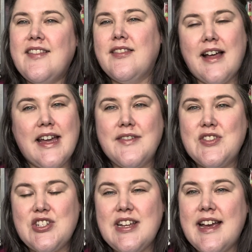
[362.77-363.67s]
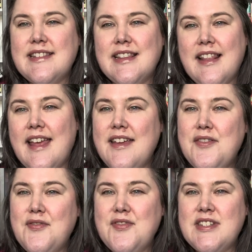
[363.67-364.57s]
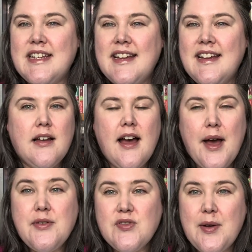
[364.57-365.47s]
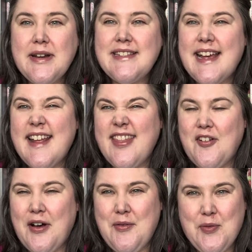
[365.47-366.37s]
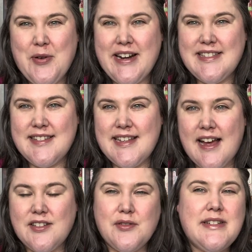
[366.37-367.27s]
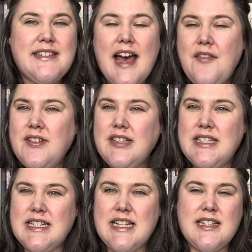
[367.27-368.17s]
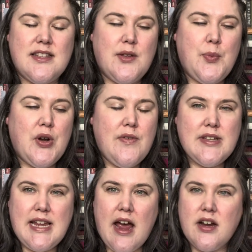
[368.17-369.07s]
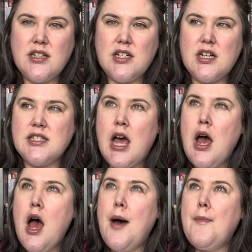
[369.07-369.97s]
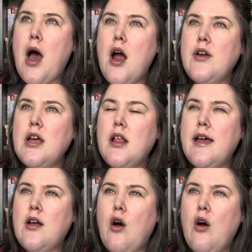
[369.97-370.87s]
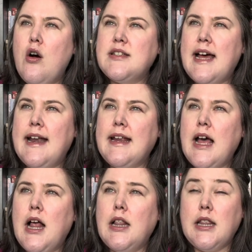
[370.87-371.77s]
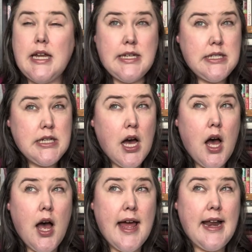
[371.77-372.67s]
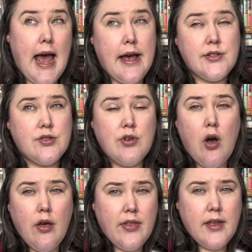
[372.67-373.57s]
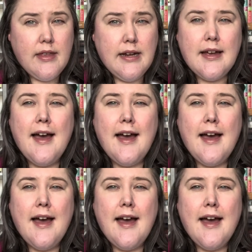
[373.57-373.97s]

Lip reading: lives she has lived. I was right when I said I thought it would work as a standalone. It definitely did. The previous characters, Mariel and Oz and Caladia and Azeroth, I think,